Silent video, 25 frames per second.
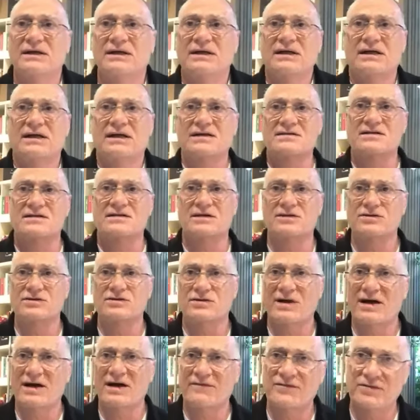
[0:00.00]
is that you
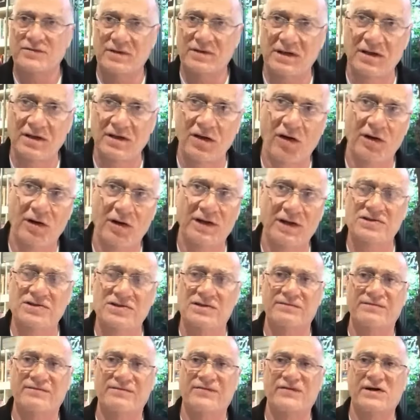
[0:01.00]
have to acknowledge
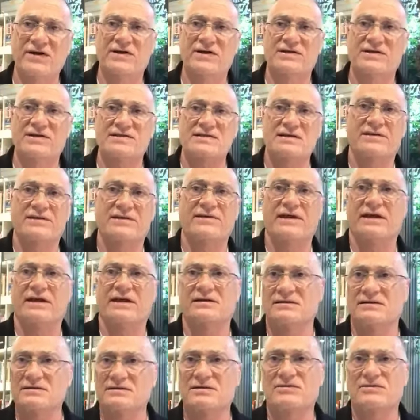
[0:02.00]
them first and
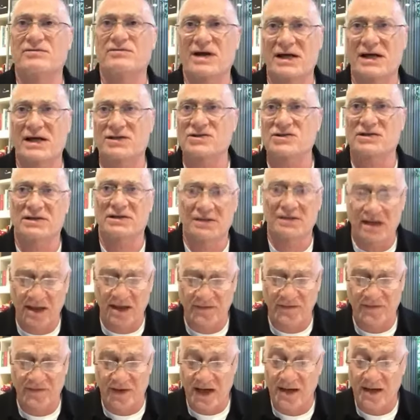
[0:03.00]
then gradually
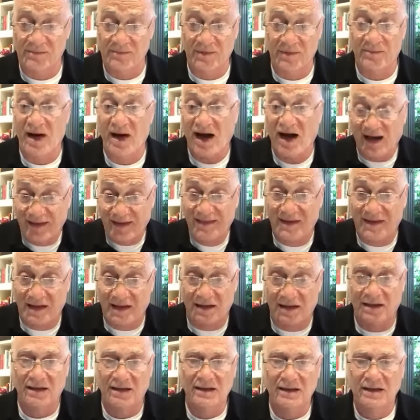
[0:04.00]
overcome them, I
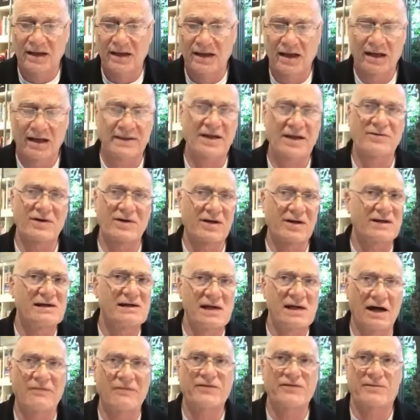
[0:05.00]
think. I don't know
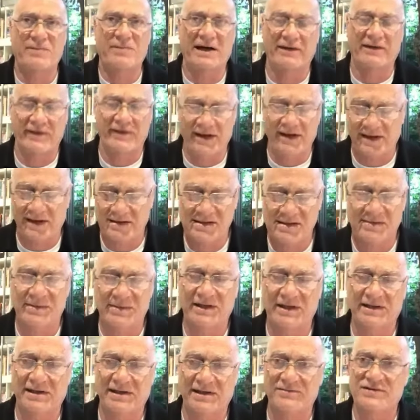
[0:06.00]
enough about that. It's something
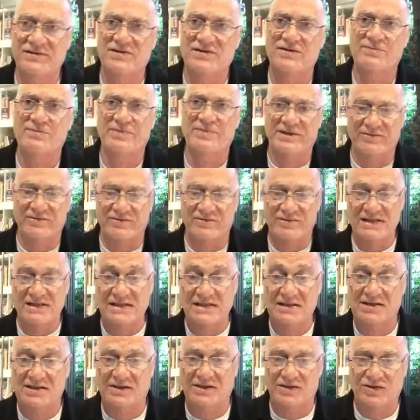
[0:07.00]
I'd have to do a bit of
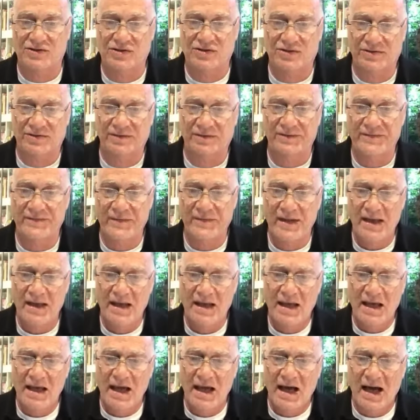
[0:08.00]
research on.
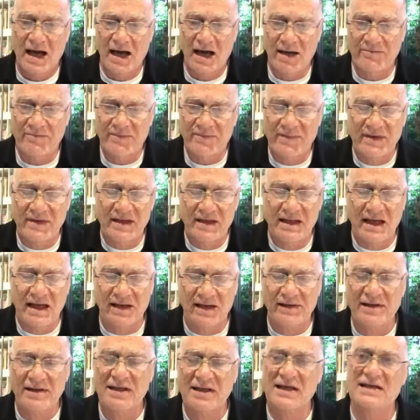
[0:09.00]
The
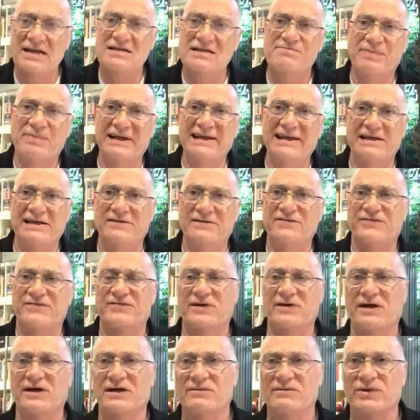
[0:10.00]
other thing is belief.
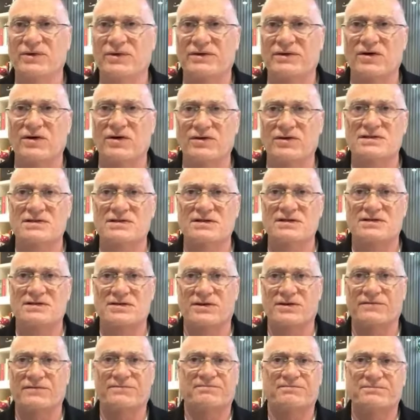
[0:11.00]
We've got to sort
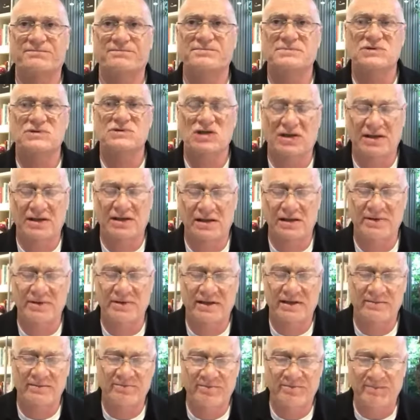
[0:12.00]
of chuck in a bit
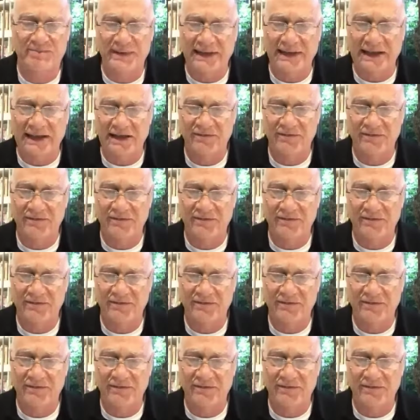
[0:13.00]
of belief,